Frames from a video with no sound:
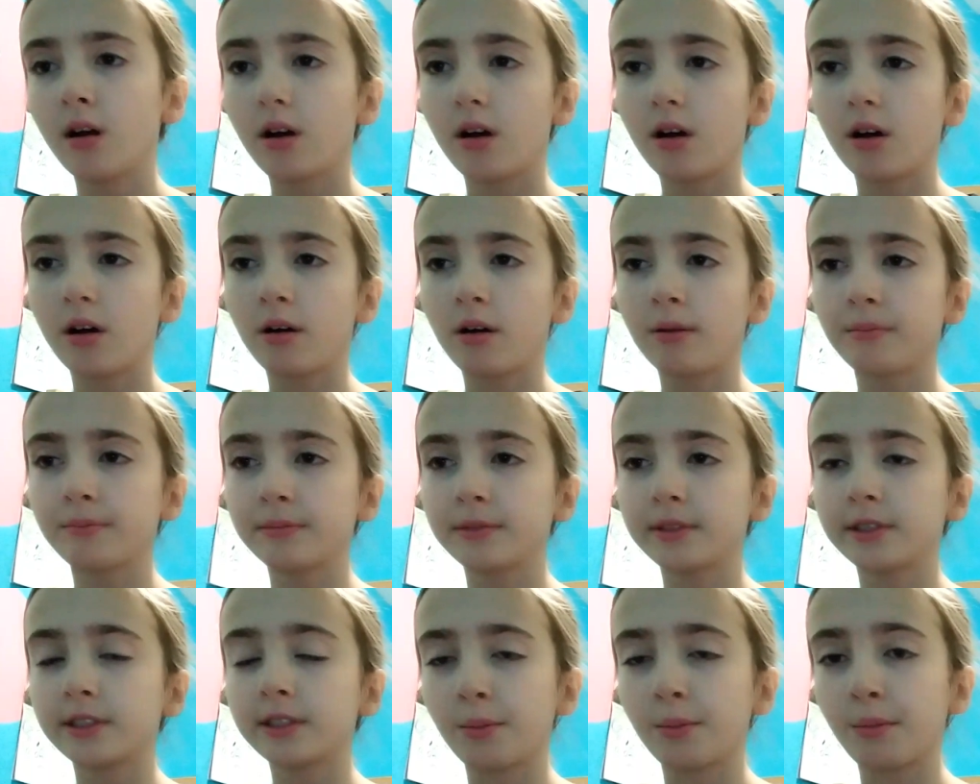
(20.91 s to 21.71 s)

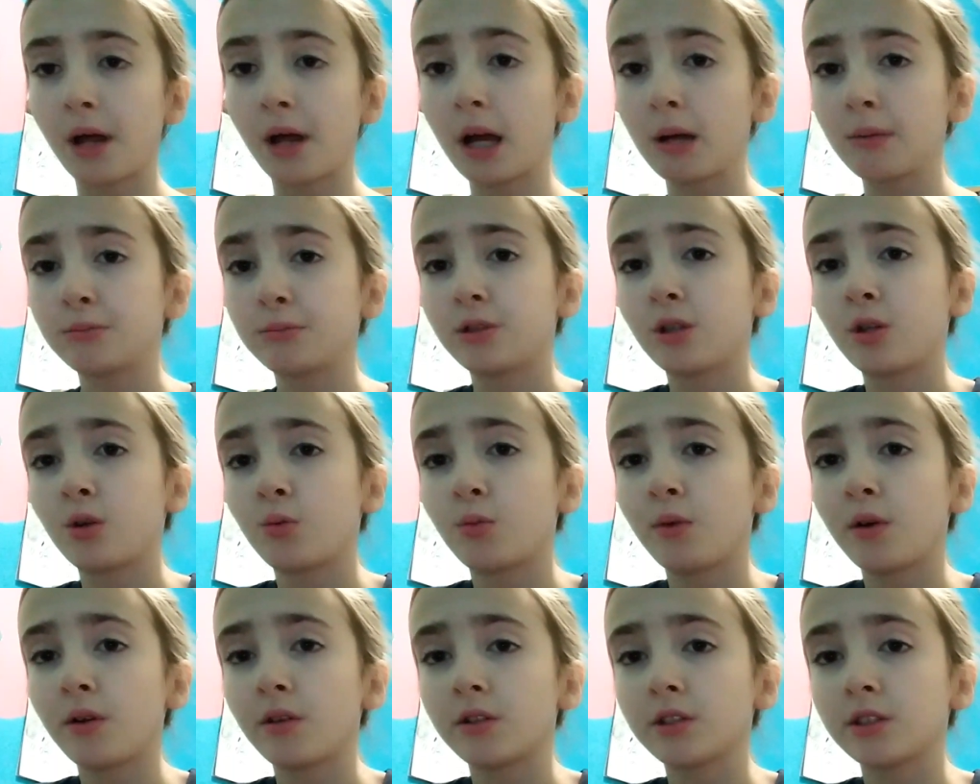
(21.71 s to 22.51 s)
Sometimes I
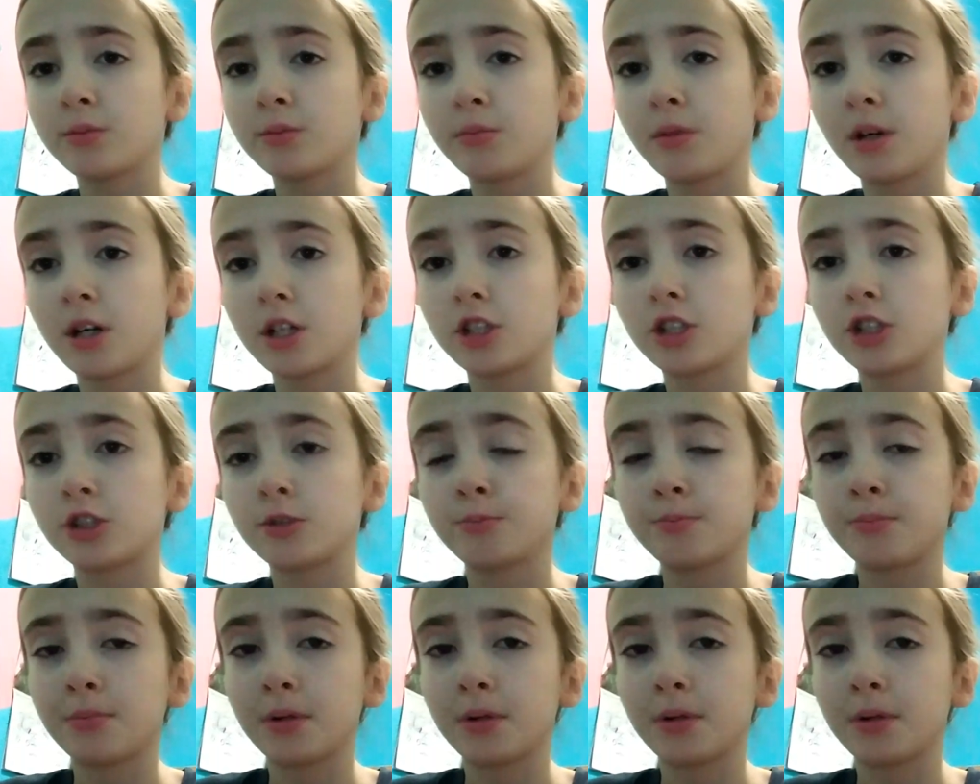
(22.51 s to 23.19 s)
don't wear this much,